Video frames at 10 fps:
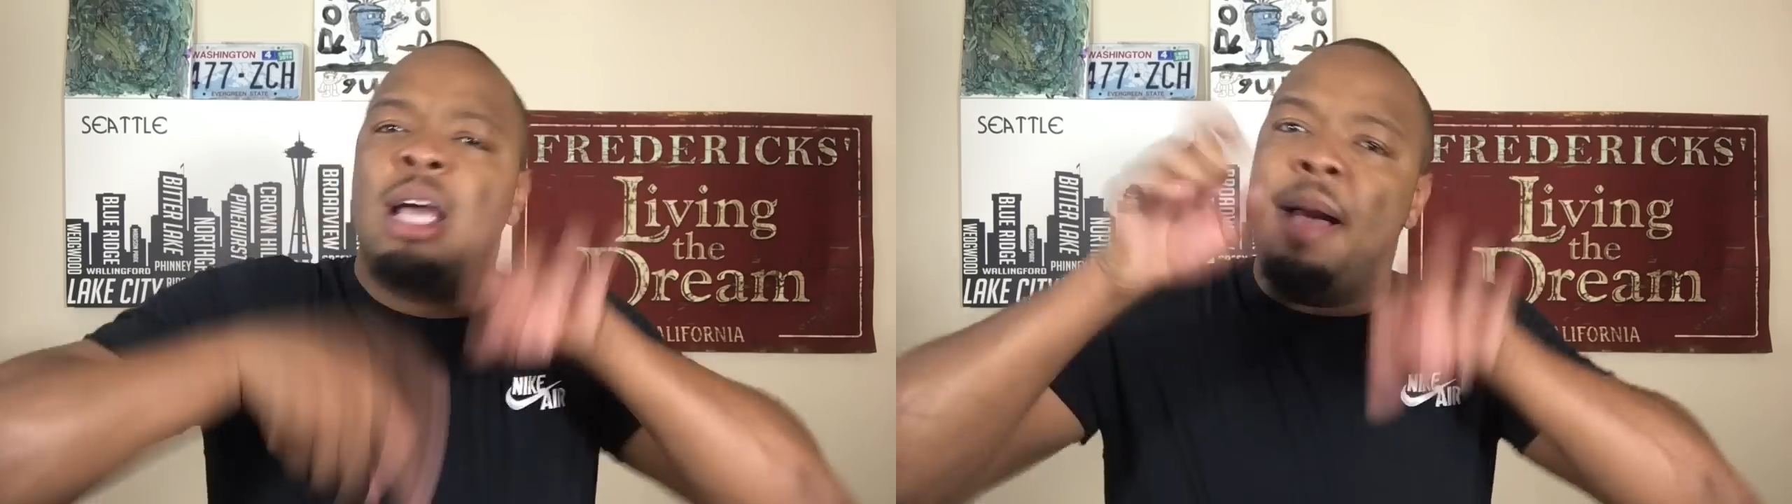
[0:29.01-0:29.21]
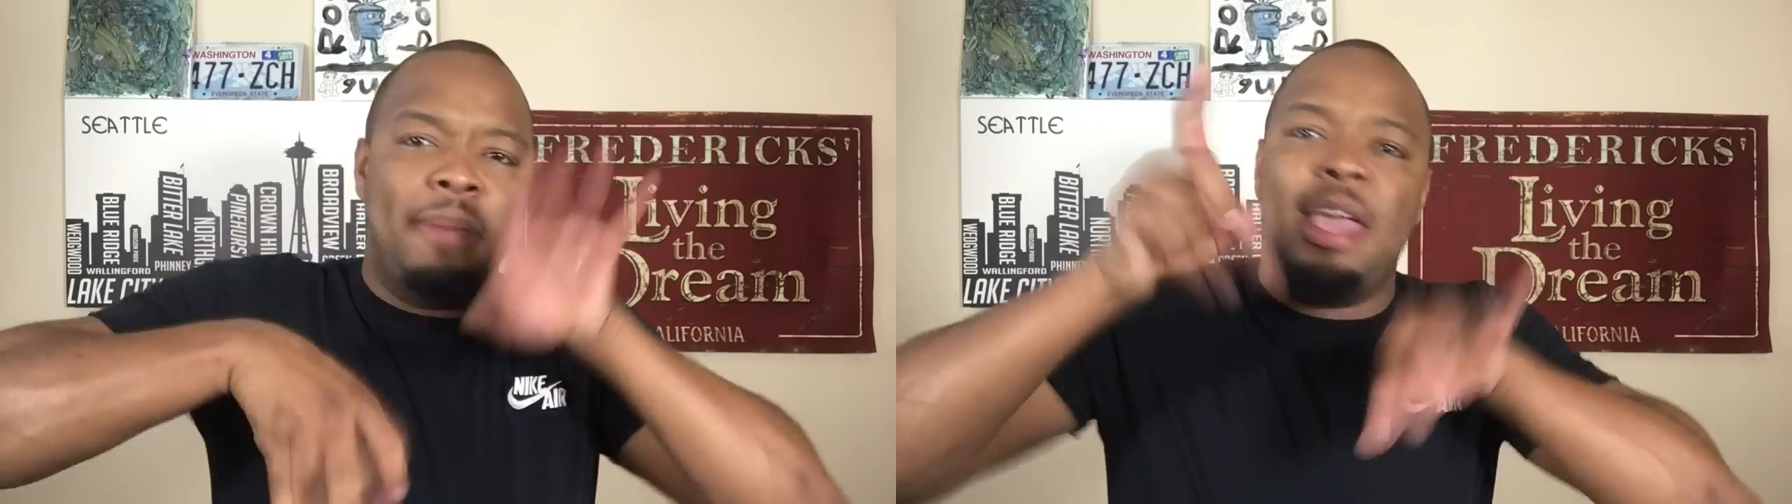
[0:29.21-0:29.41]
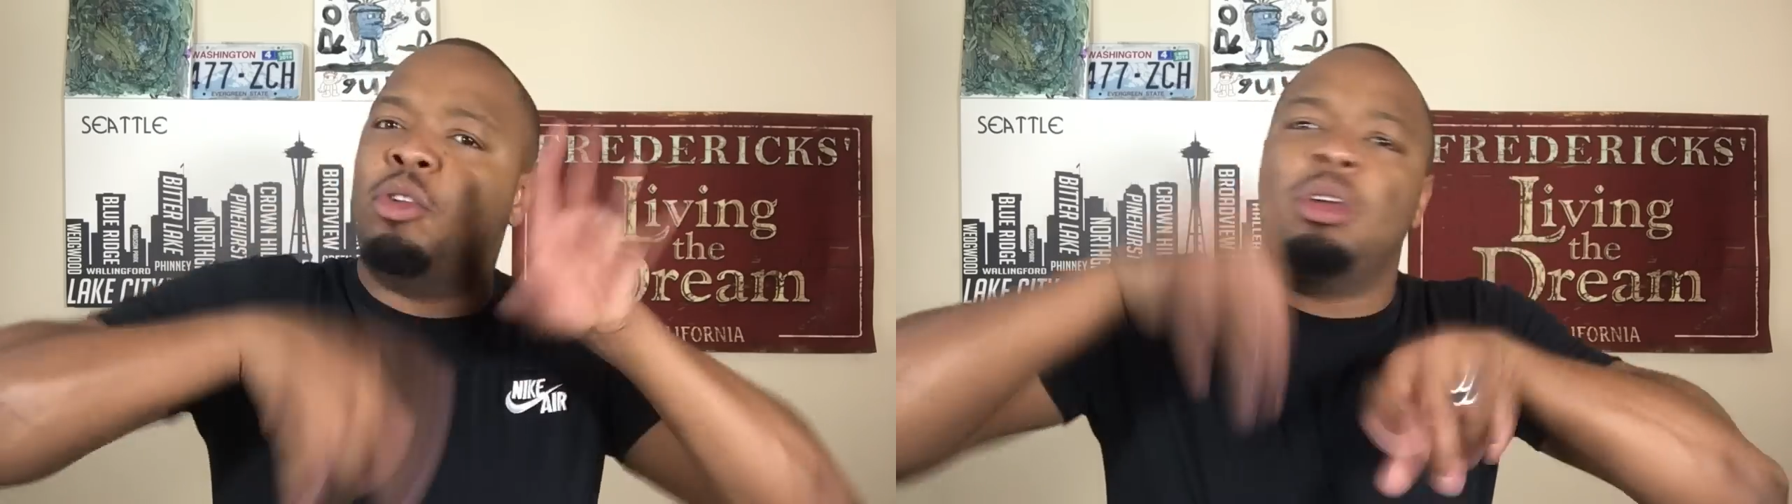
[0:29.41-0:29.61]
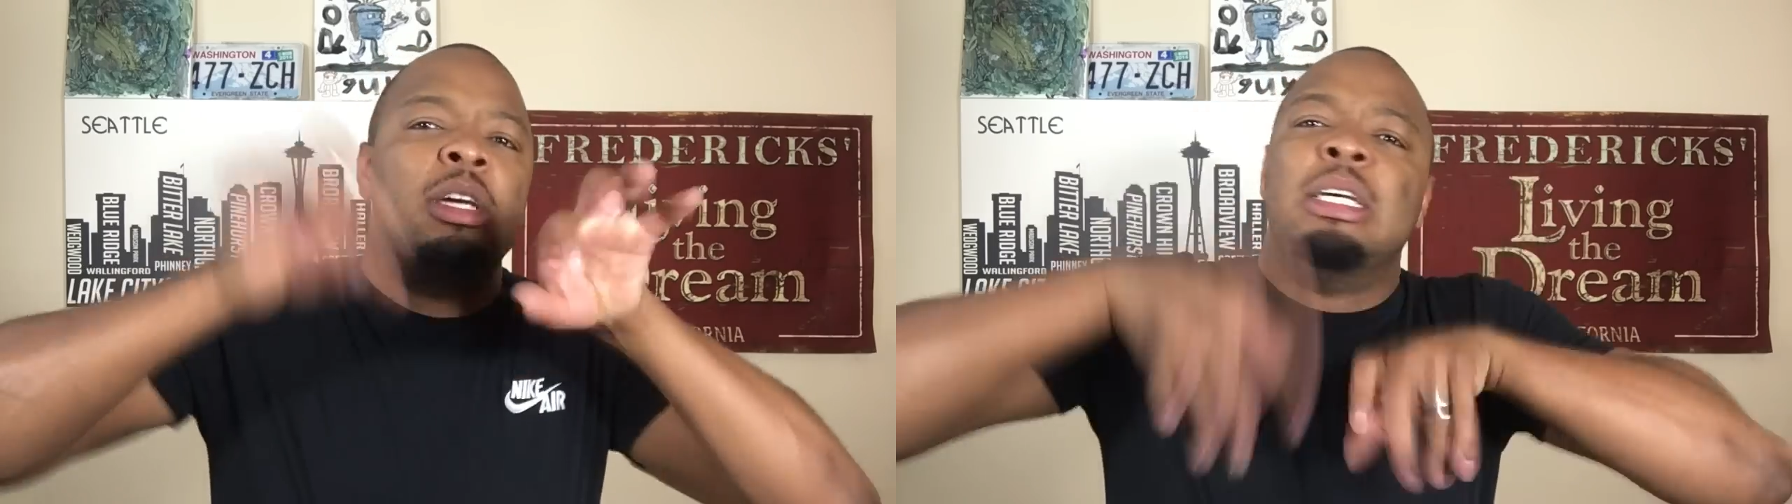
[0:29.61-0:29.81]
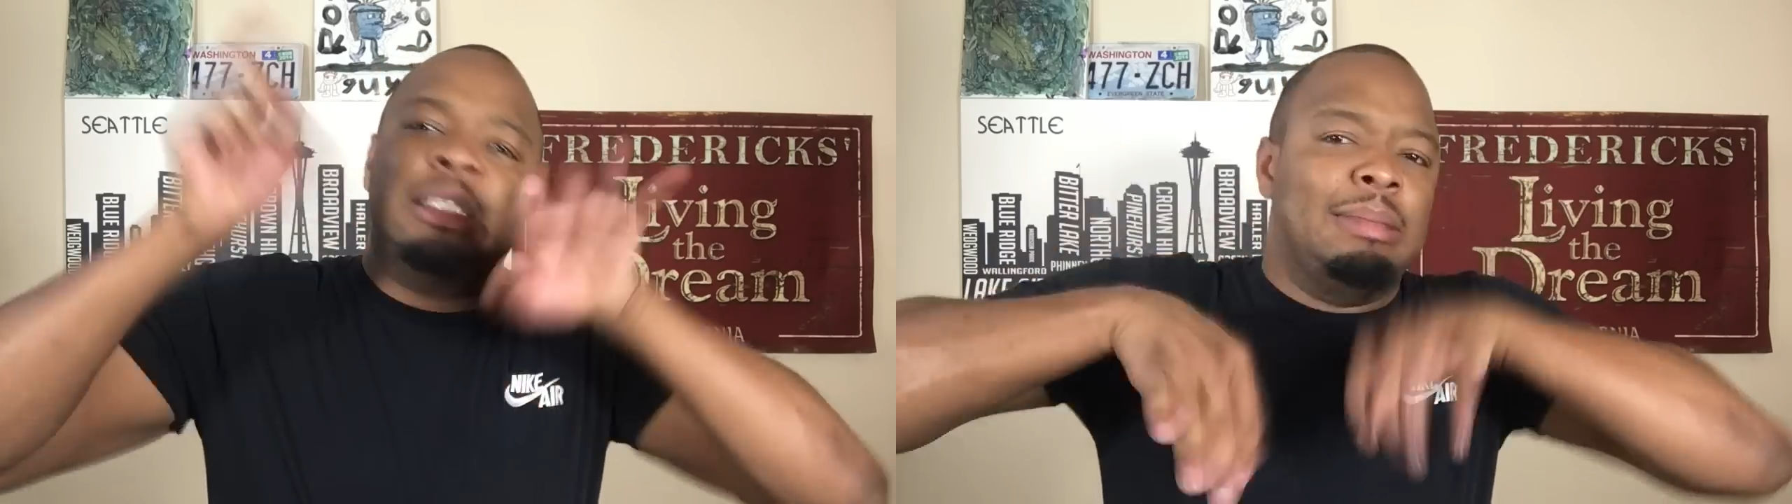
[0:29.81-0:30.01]
I'm
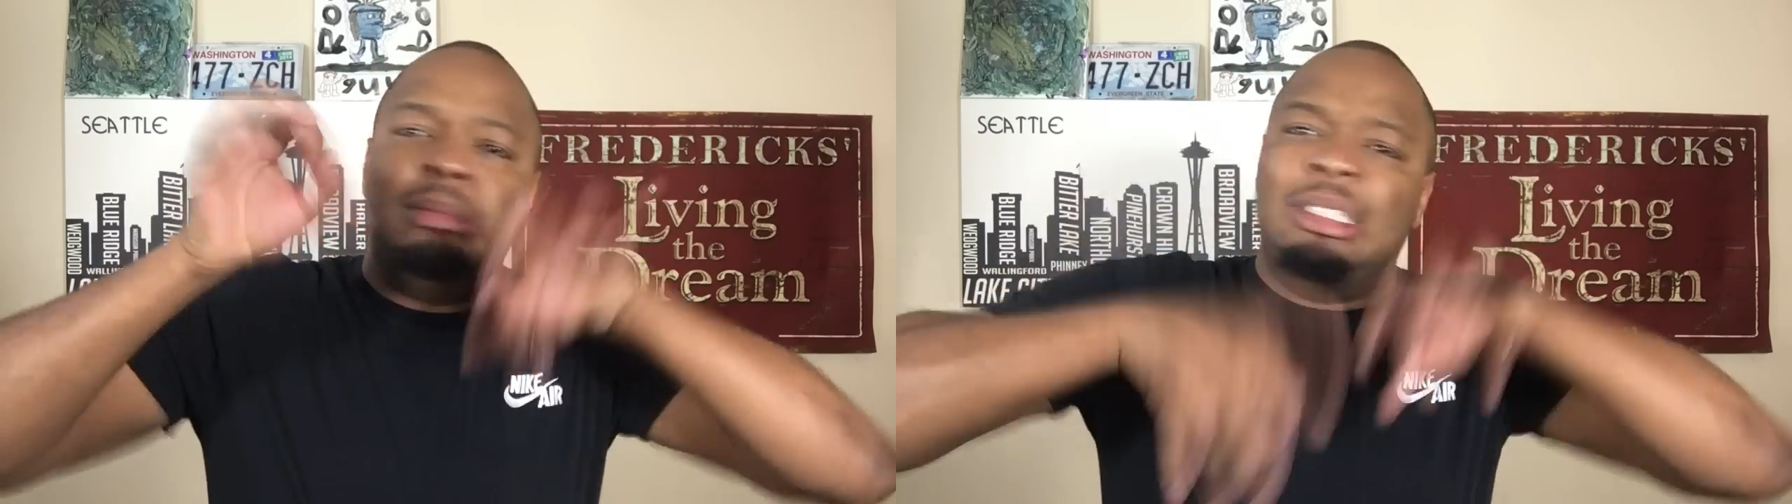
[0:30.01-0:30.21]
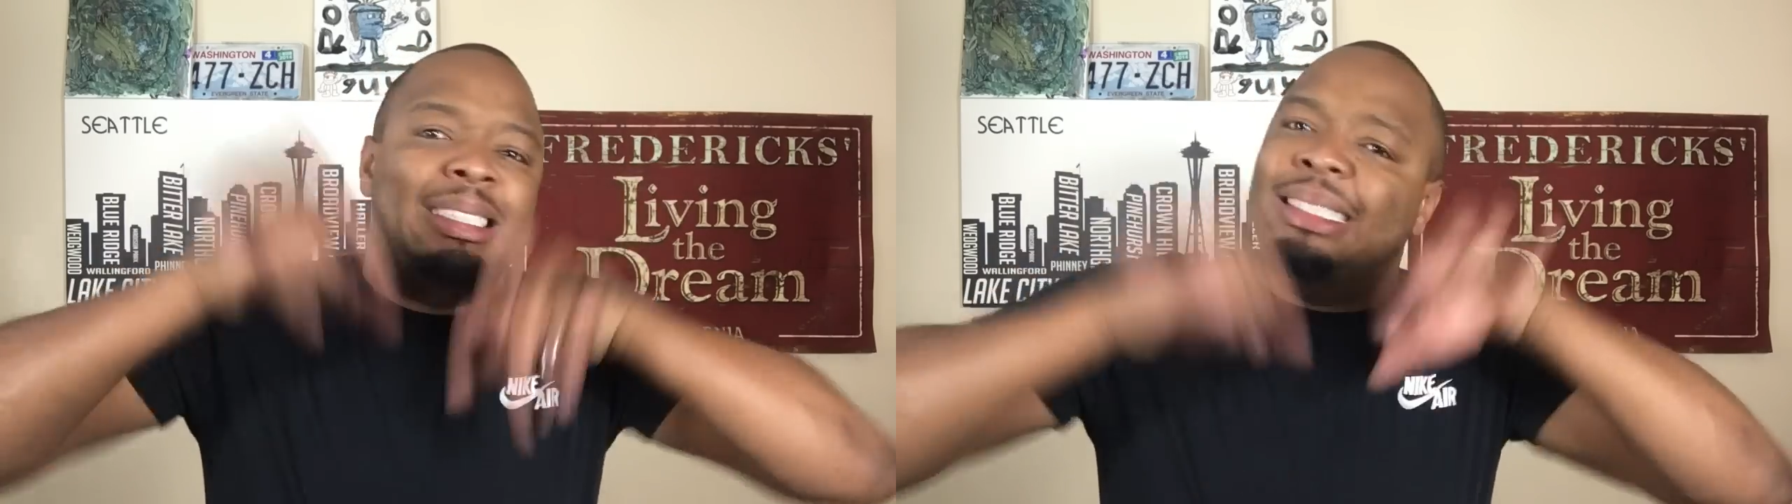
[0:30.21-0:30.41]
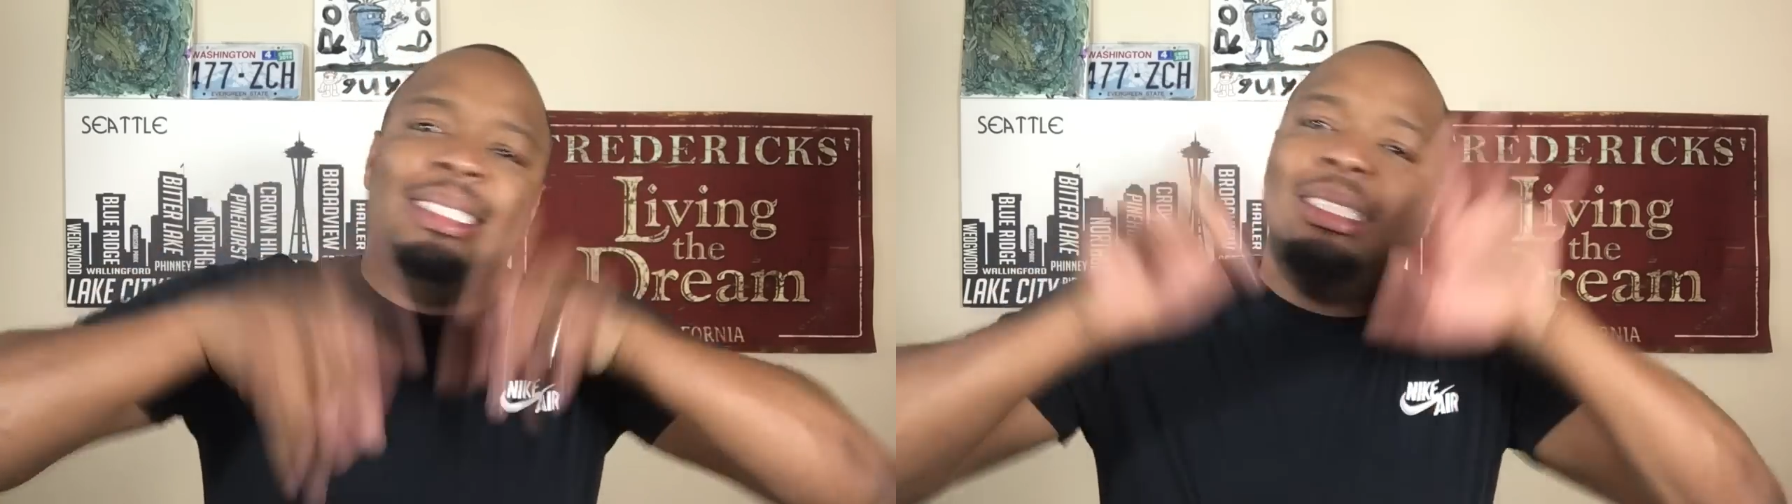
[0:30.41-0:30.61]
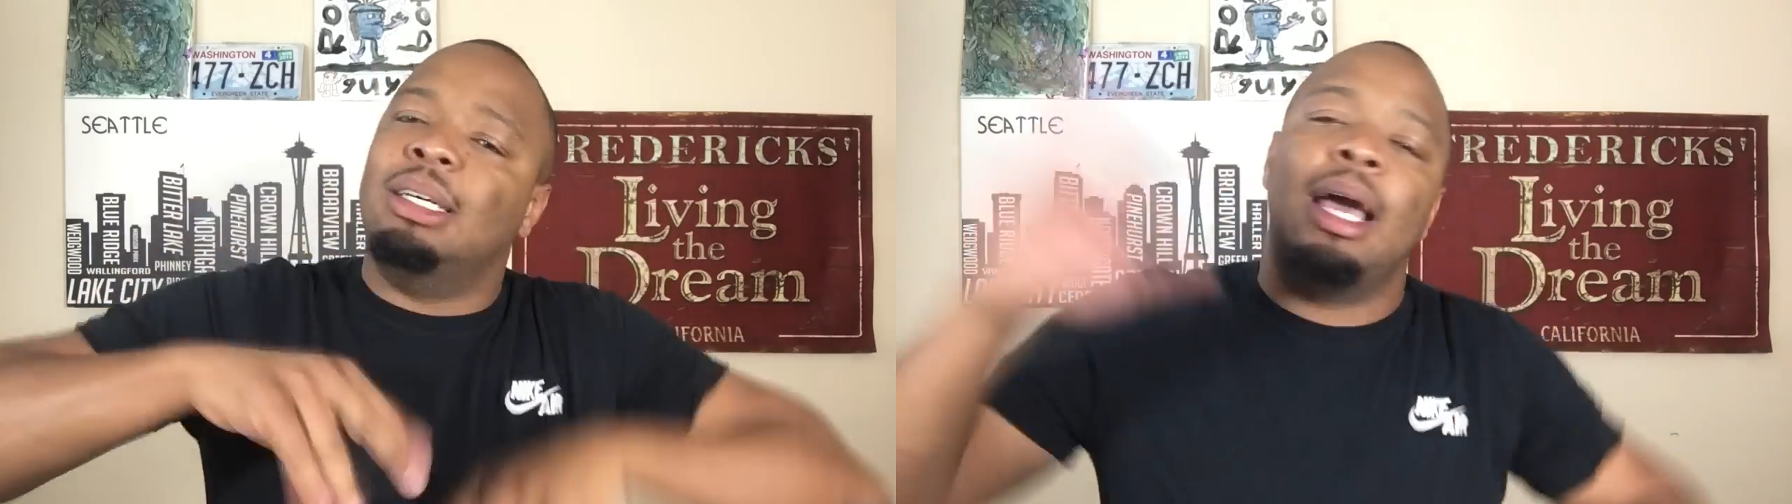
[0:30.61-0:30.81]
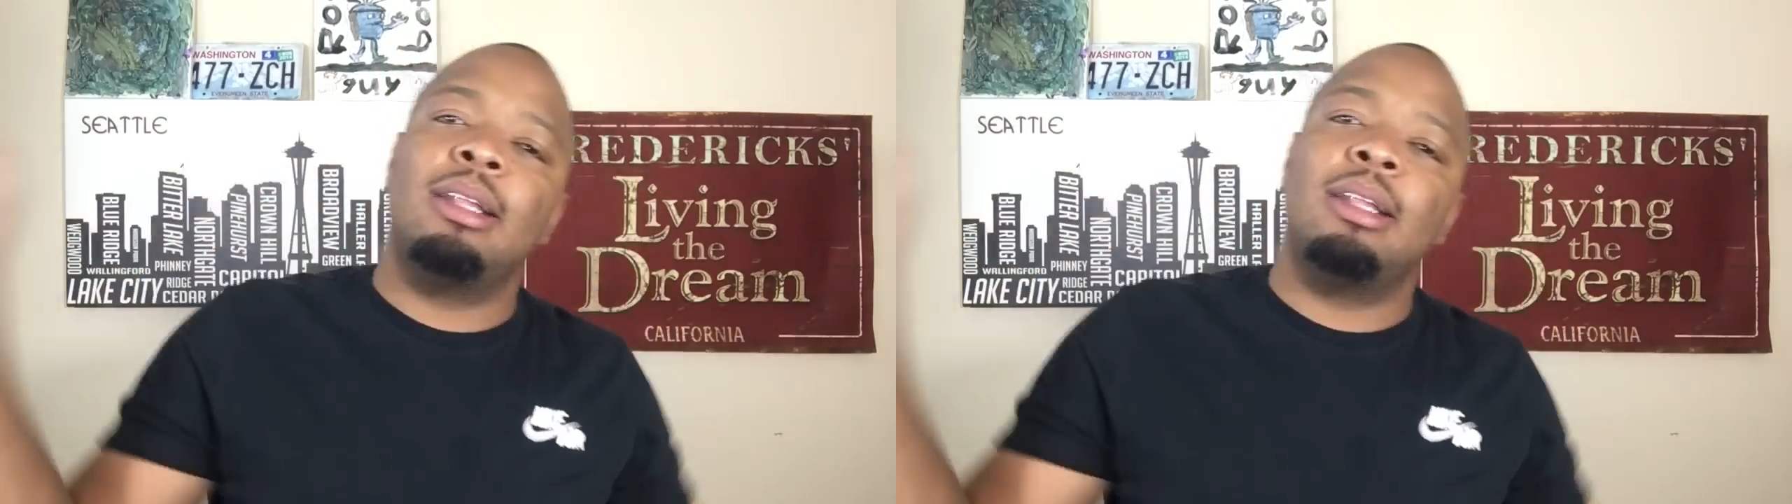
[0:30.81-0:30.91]
angry. Um,